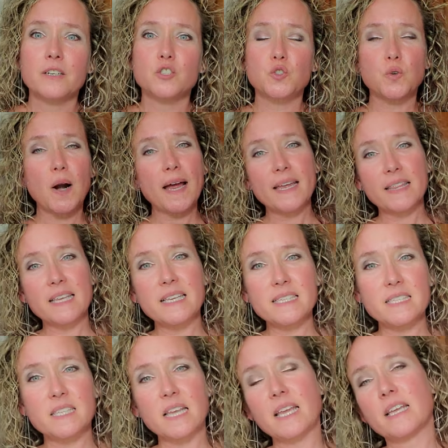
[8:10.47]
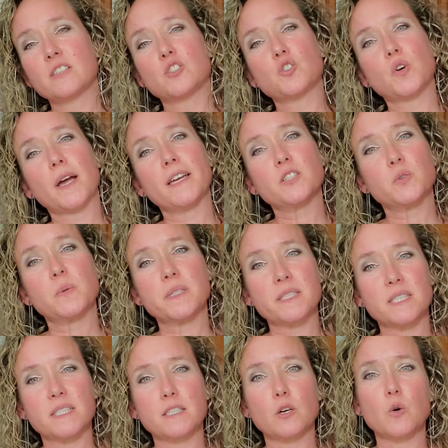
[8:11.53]
Try these things. Try to
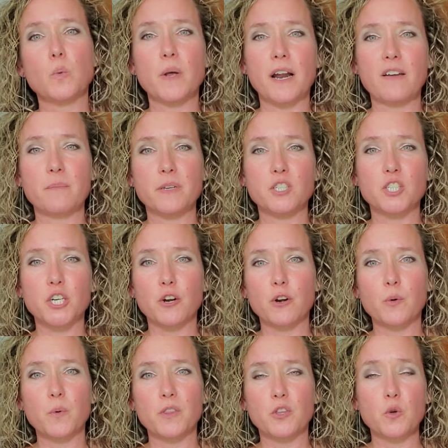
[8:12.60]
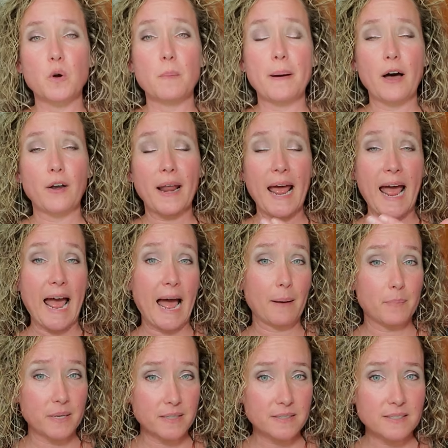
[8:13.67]
instill what I've been sharing with you about
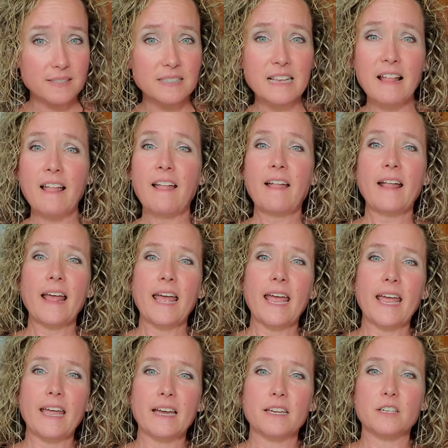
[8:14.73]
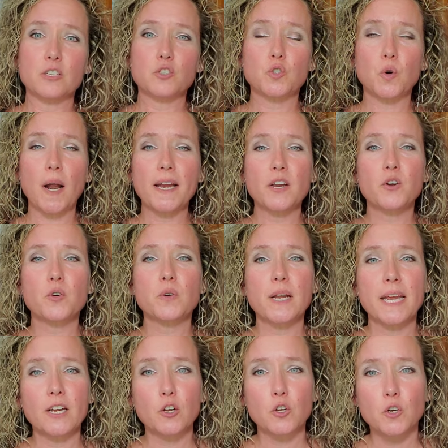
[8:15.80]
habits, and try to
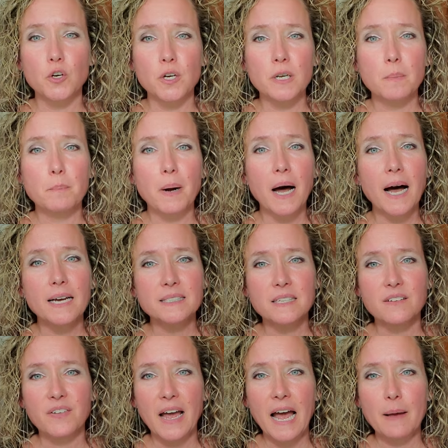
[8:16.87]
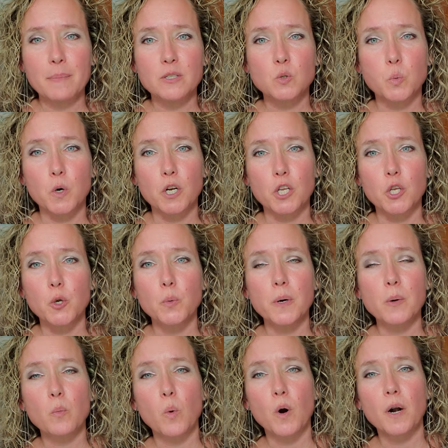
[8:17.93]
create good, positive habits where you
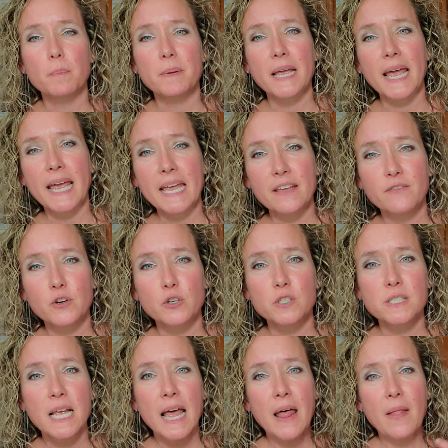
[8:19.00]
reward behaviors